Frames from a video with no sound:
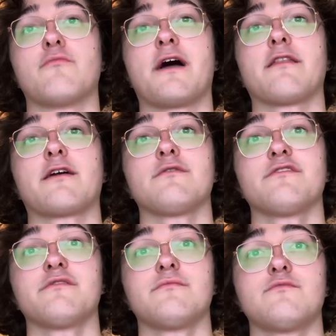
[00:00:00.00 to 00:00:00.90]

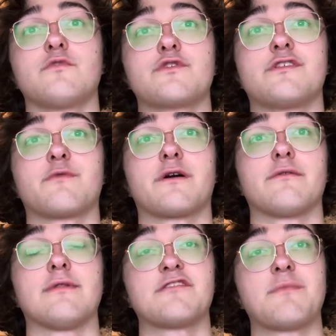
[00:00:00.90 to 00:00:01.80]
bilingualism, which is where
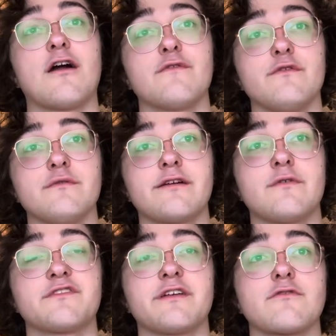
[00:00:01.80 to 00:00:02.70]
less powerful
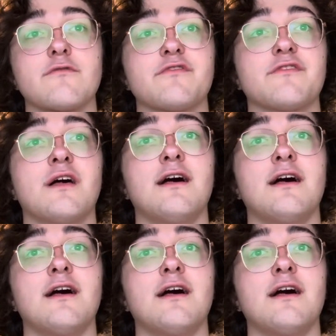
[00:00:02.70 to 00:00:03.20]
linguistic groups,